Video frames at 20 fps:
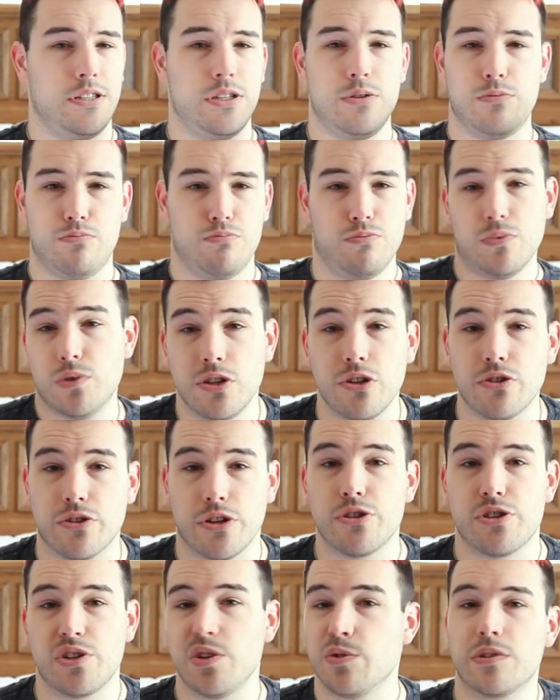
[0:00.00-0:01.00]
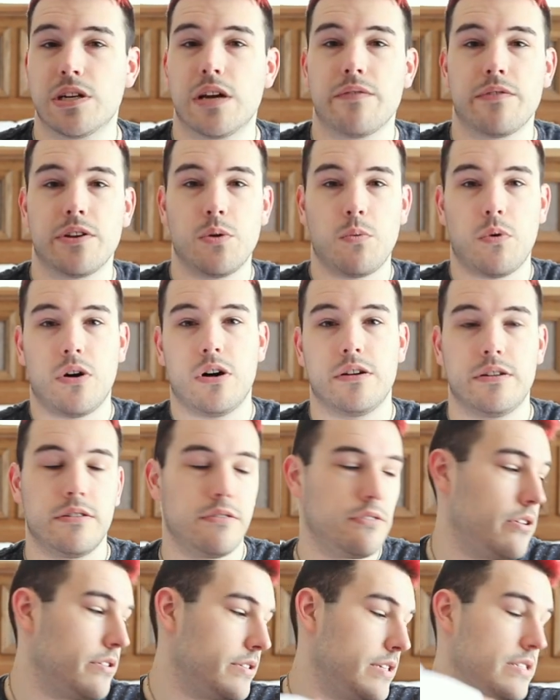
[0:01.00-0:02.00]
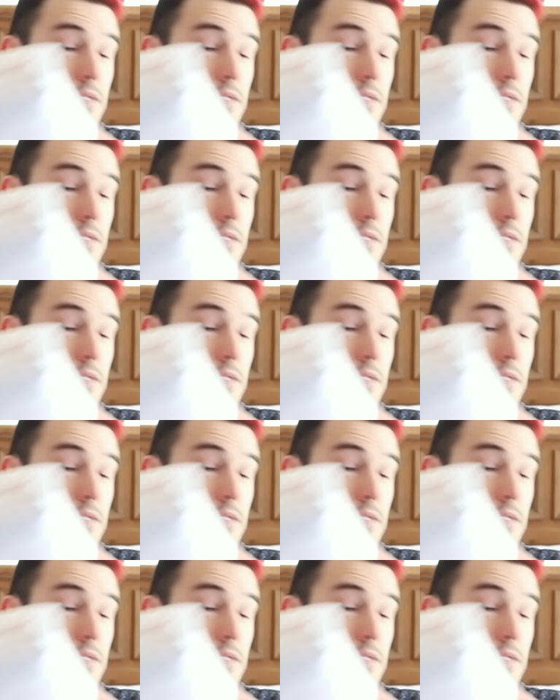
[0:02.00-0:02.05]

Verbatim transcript: You literally choose whatever you want, once